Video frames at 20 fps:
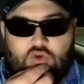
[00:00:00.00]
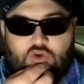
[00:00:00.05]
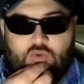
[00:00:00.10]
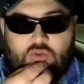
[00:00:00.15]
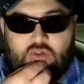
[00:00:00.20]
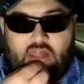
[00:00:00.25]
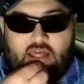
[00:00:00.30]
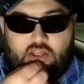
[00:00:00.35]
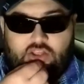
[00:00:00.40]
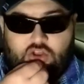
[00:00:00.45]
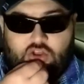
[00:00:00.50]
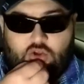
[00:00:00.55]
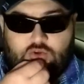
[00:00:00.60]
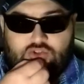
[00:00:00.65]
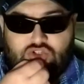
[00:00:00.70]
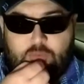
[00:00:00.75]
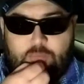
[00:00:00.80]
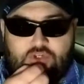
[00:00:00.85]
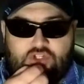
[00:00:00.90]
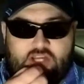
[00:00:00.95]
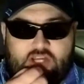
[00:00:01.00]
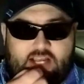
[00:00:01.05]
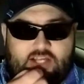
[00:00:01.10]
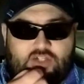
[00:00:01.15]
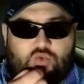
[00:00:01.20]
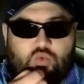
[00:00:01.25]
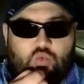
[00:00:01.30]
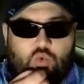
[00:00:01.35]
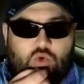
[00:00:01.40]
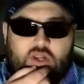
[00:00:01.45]
so so super
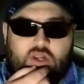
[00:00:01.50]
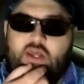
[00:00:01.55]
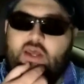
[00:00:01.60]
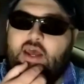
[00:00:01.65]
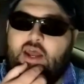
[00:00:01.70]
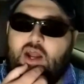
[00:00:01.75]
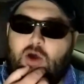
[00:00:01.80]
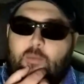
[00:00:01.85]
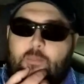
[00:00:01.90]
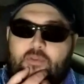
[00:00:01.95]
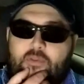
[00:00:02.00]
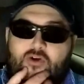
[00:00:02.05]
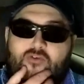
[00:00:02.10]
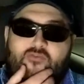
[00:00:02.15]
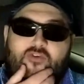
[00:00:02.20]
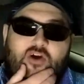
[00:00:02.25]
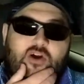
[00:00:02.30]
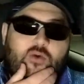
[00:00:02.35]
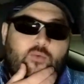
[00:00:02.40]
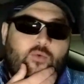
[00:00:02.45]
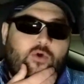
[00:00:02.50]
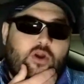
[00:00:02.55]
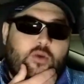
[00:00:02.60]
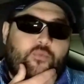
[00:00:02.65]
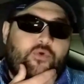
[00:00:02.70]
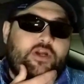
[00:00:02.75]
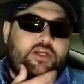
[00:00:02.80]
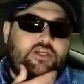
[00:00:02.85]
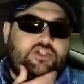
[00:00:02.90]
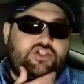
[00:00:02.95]
chats really help, and they're very well
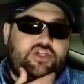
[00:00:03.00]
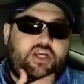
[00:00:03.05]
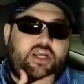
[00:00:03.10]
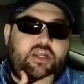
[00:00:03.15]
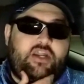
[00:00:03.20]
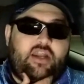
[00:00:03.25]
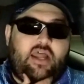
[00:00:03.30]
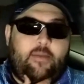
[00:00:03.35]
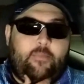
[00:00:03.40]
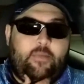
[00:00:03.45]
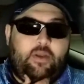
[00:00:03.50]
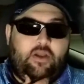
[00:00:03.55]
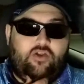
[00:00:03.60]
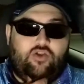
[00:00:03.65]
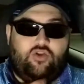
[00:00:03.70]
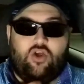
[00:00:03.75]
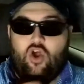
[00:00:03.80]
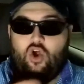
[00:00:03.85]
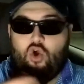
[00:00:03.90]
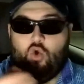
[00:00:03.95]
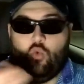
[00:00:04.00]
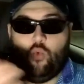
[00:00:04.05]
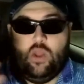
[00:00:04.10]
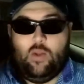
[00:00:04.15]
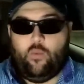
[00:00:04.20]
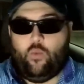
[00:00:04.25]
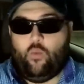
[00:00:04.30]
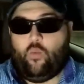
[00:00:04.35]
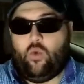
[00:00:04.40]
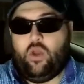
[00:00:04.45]
appreciated. I mean, because
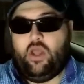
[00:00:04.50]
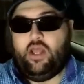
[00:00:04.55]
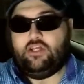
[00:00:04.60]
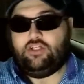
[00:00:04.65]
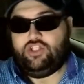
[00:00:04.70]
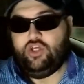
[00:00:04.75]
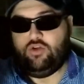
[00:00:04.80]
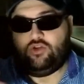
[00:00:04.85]
we as